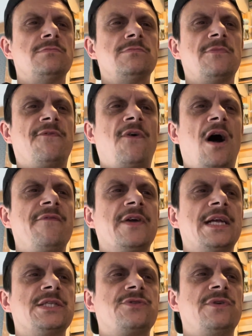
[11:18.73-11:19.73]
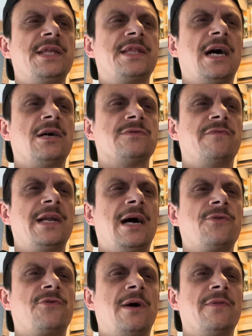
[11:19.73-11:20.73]
5 against 3,000,
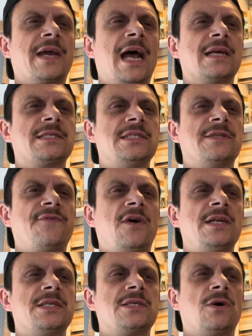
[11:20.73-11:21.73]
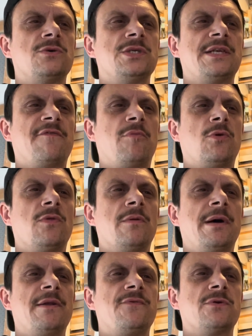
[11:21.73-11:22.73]
renowned throughout the galaxy as the finest soldiers ever born, the
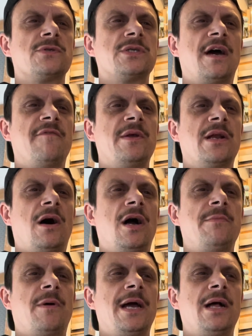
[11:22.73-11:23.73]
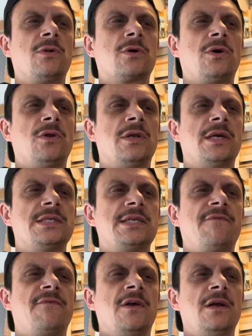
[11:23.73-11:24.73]
men of Dorsai have been hired by El Conde,
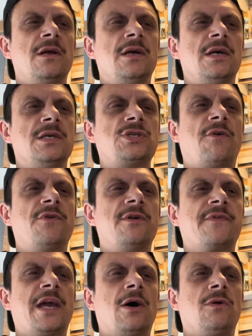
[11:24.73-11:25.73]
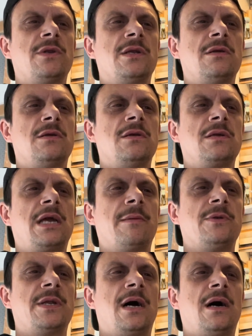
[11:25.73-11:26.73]
sovereign of Gebel
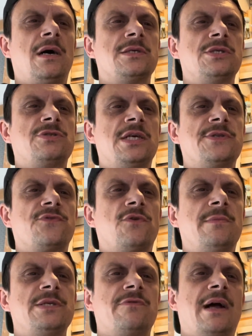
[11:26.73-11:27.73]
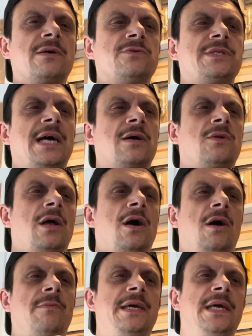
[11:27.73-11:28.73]
Nahar, to transform his raggle-taggle
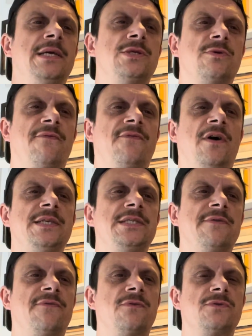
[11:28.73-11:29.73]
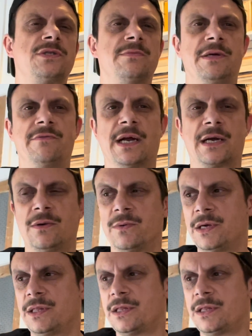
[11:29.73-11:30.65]
army into a fighting force to be reckoned with.